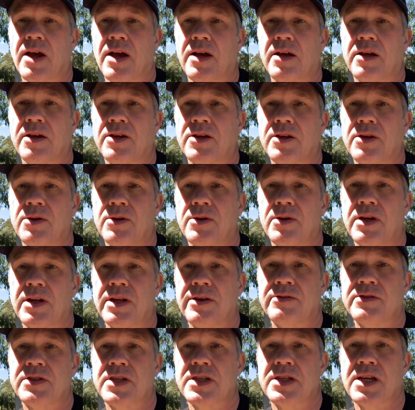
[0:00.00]
who
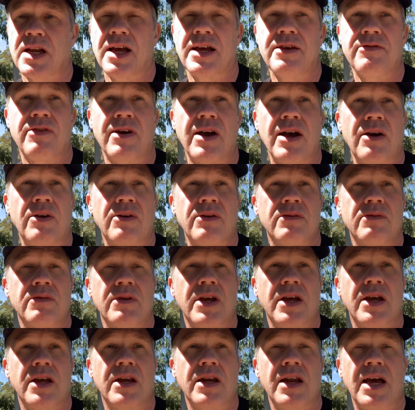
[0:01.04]
lived his life out
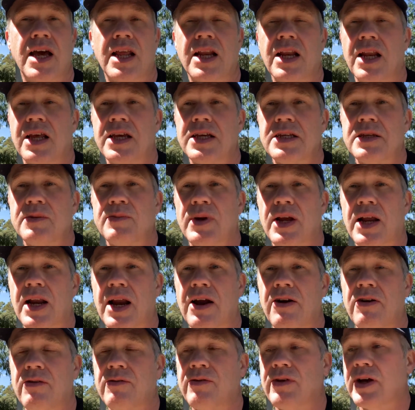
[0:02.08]
in Adelaide and
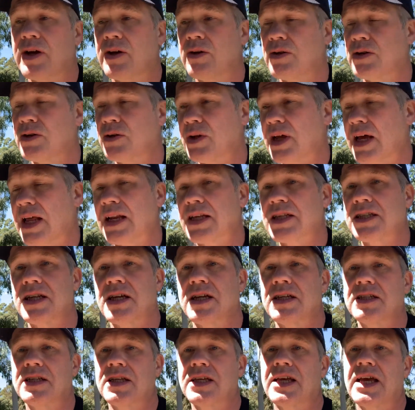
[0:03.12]
McLaren Vale called
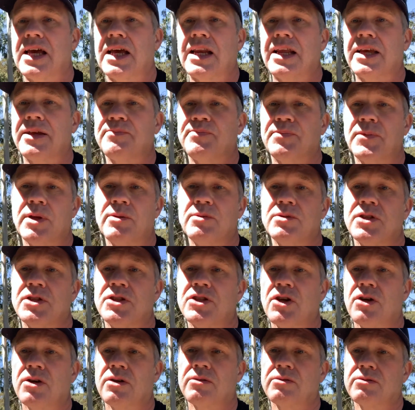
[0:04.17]
Alexander Kelly. He was a
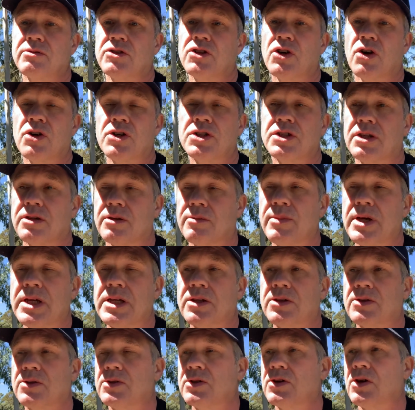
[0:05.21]
doctor, a
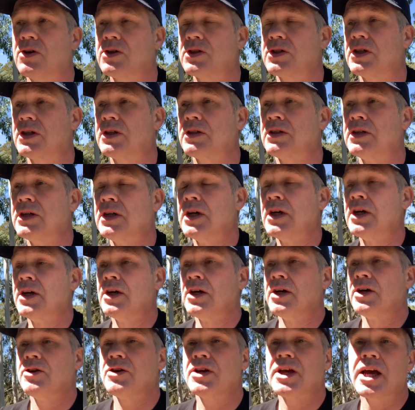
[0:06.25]
medical doctor,
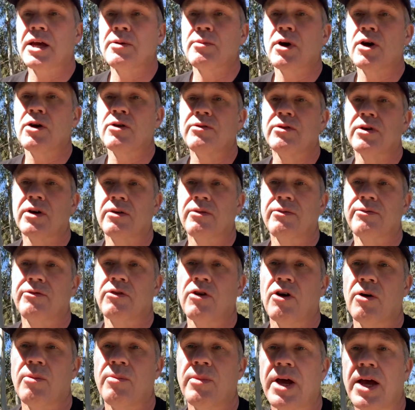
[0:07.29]
who came over
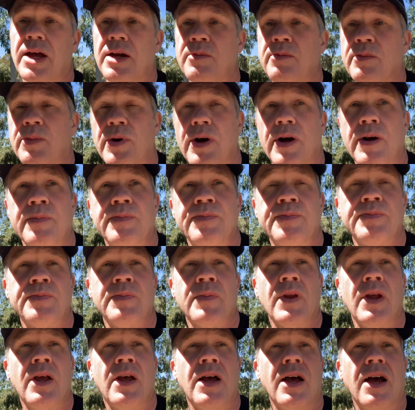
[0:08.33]
from Edinburgh,
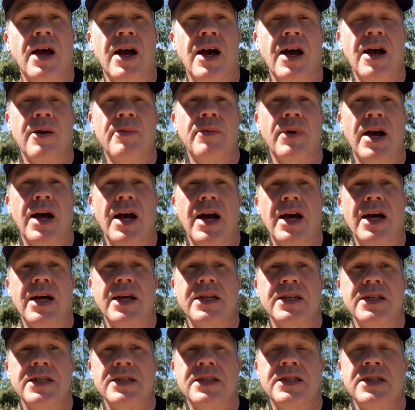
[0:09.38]

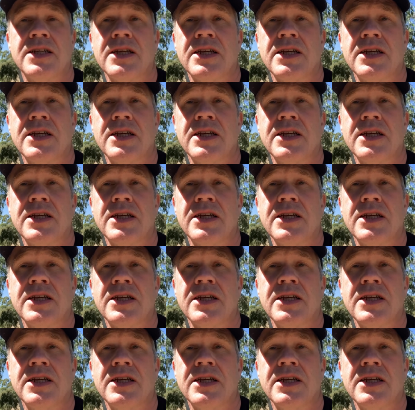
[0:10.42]
and